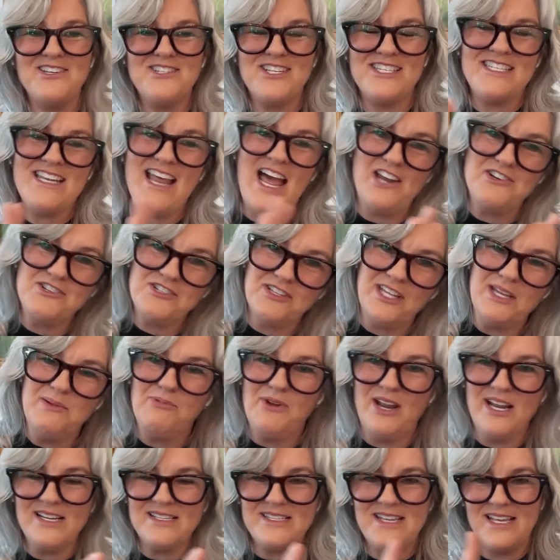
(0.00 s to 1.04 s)
And maybe that
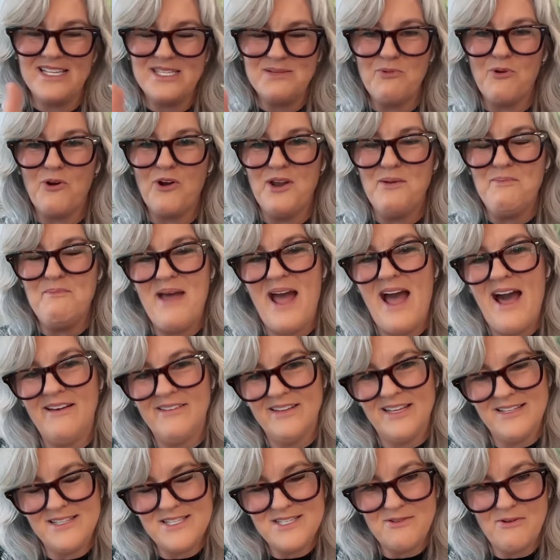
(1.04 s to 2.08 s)
just naturally brings us
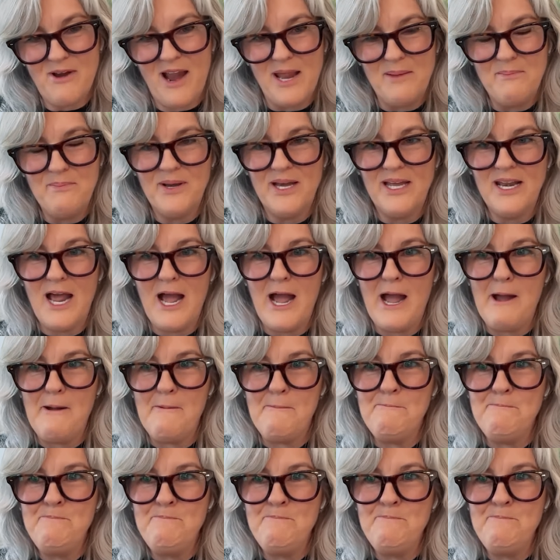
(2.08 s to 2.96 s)
more in balance. Right.